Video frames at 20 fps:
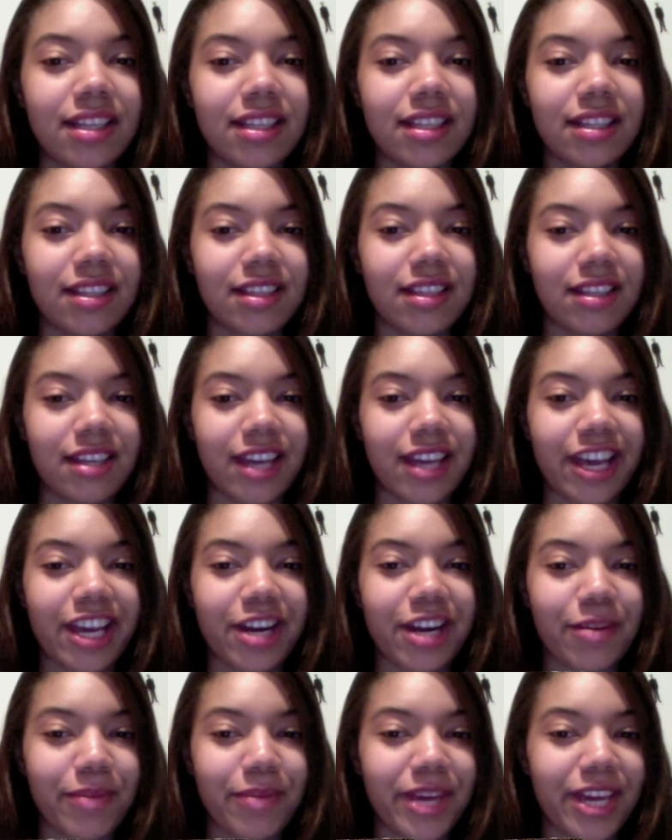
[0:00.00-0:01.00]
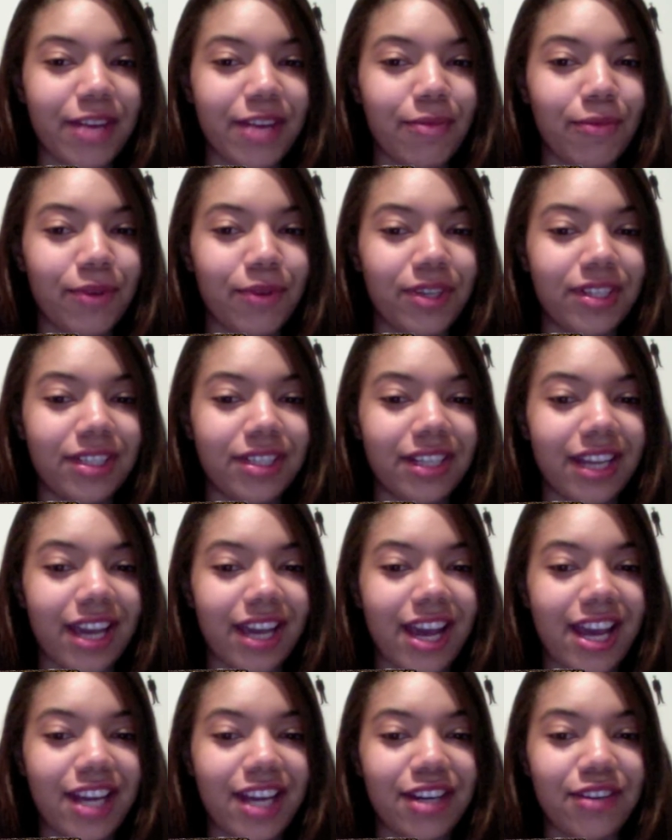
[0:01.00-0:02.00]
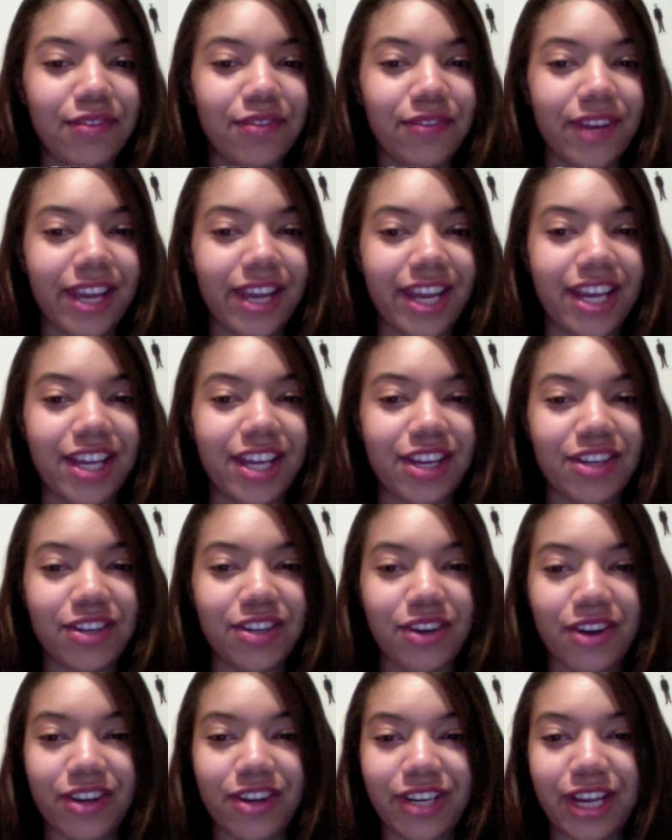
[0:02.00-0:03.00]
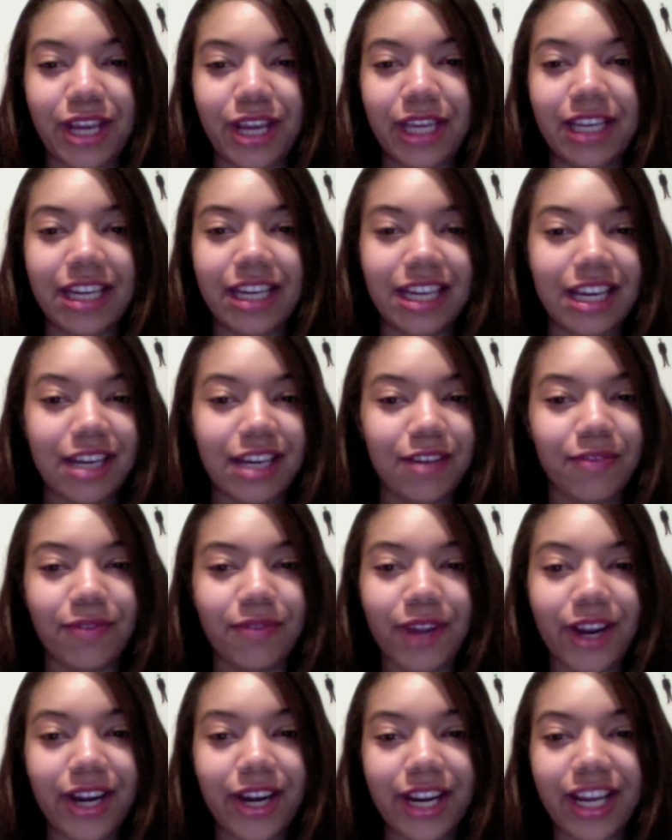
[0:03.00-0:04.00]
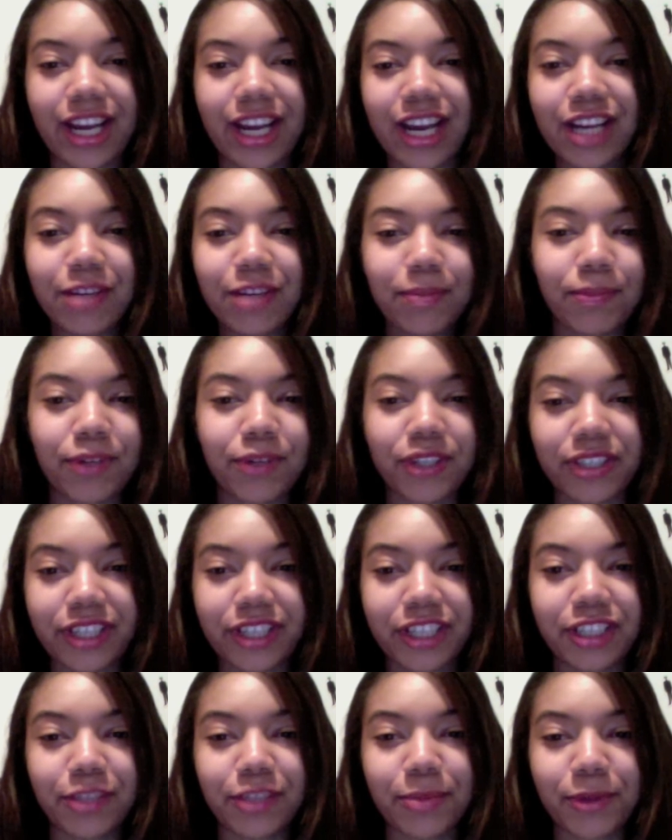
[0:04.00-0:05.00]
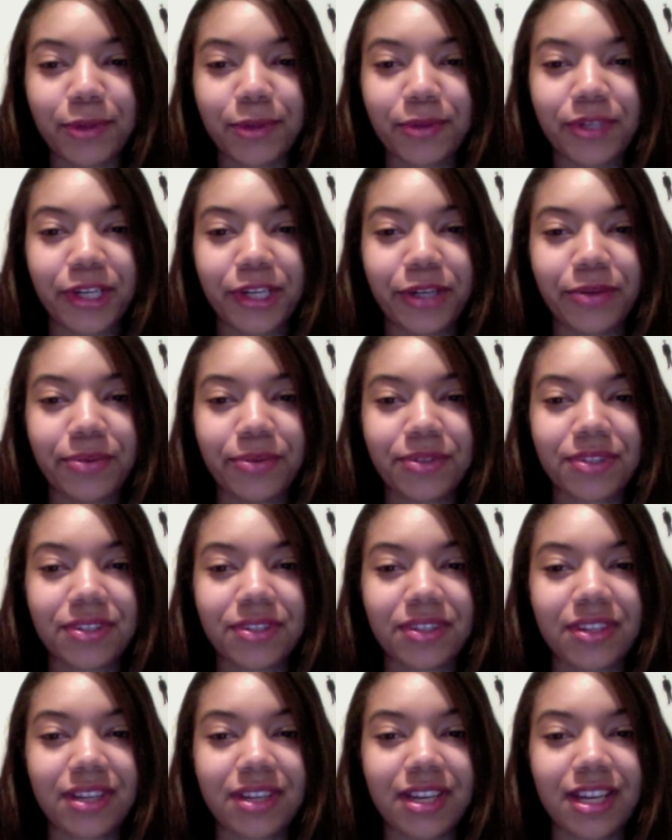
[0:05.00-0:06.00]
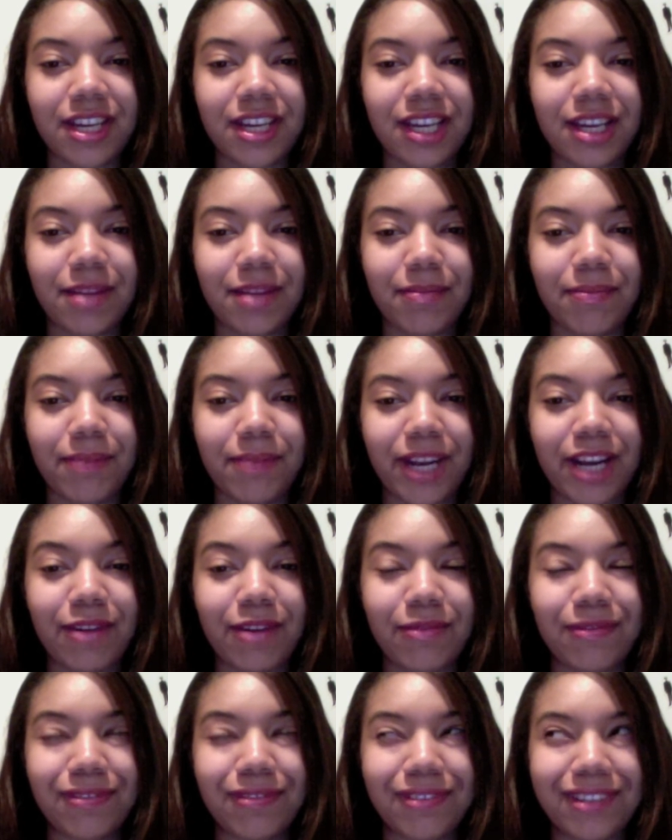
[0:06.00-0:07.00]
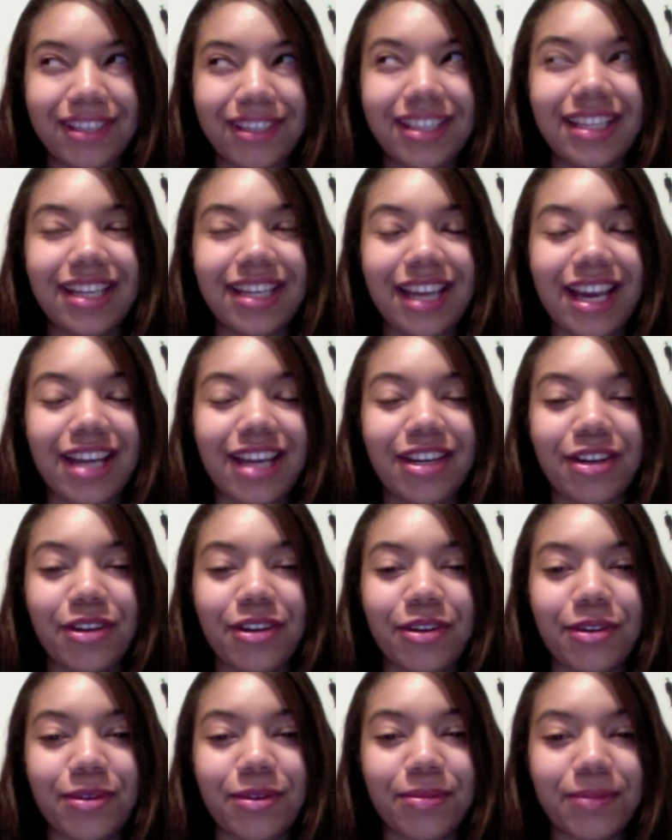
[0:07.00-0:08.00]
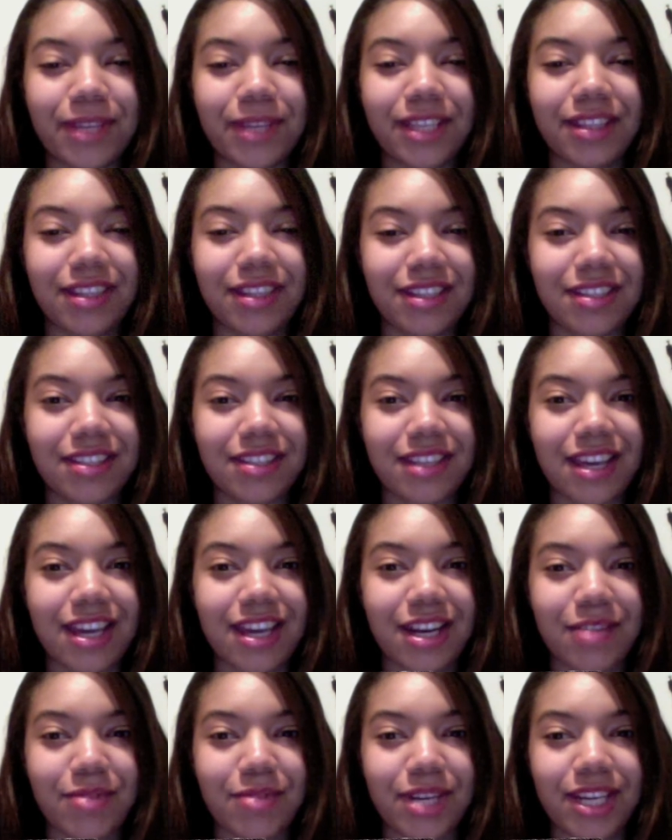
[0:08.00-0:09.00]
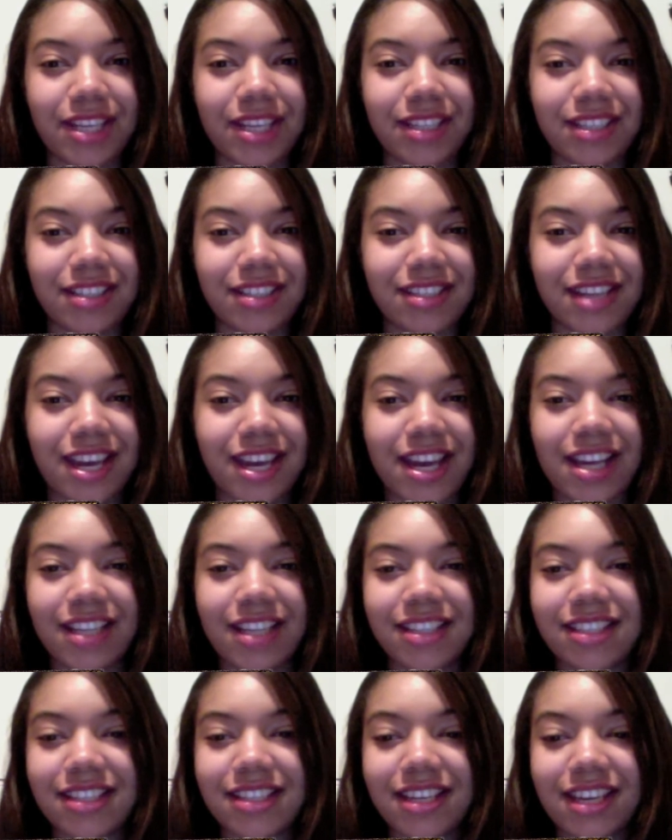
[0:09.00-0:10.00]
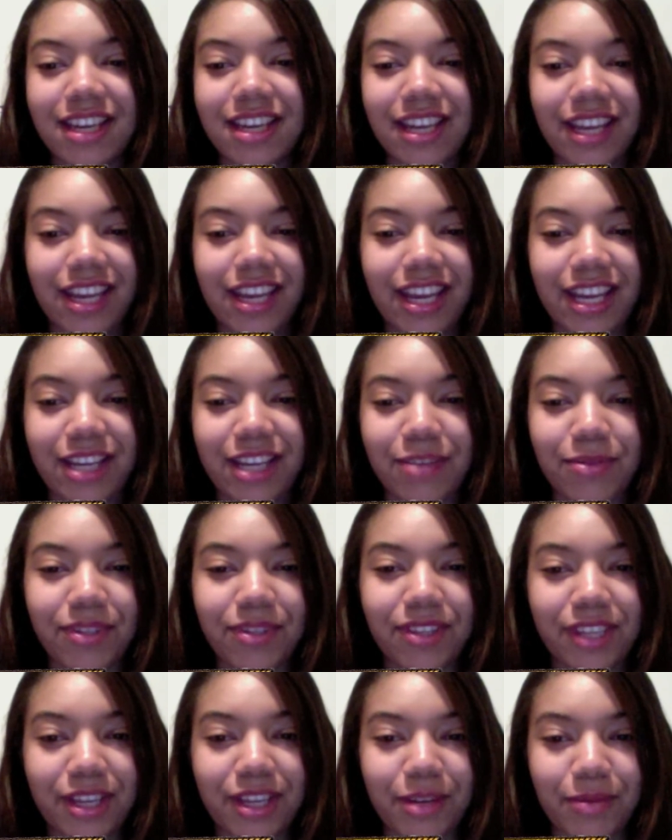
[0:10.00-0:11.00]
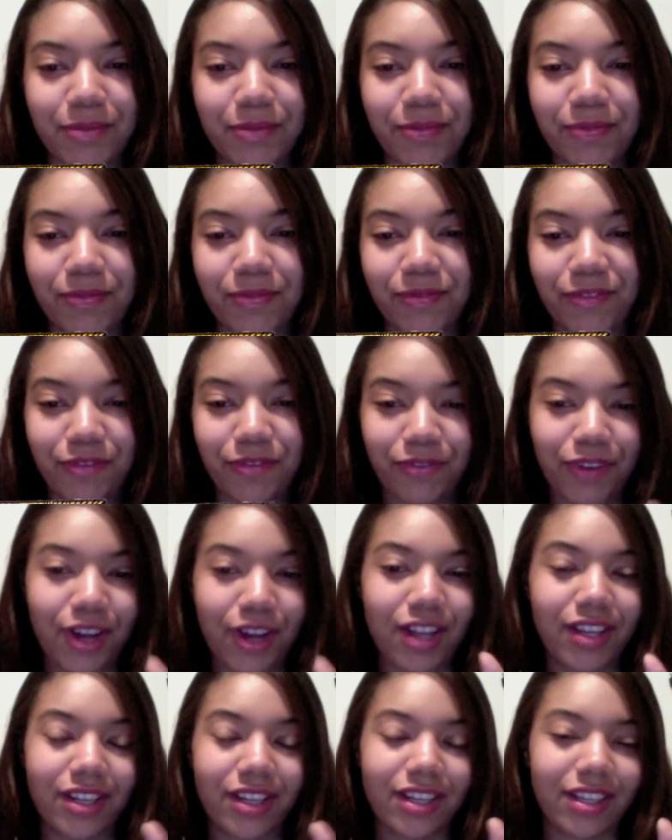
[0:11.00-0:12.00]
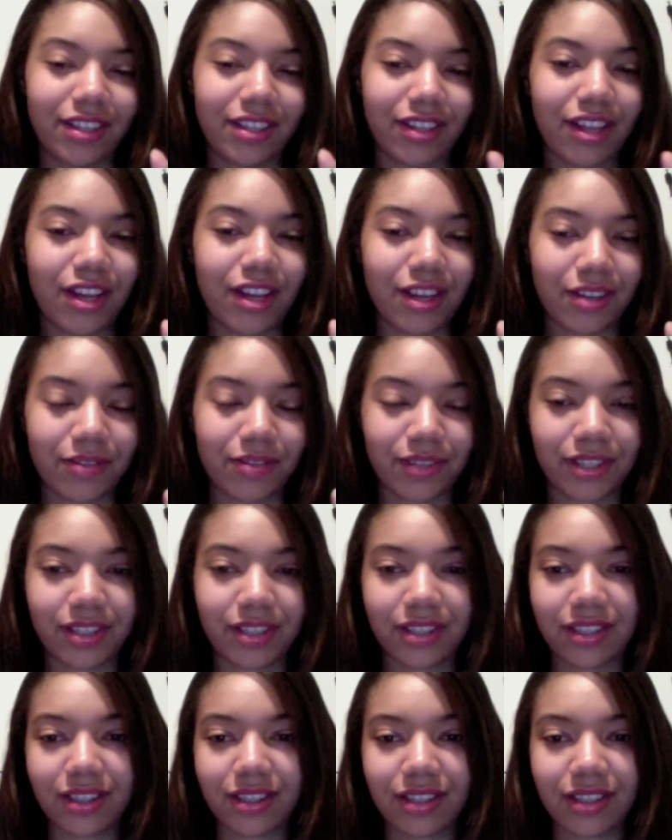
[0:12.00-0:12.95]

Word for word: the anime would kind of end on a very unpredictable note, but I really kind of hope that this anime does not end with them falling in love and.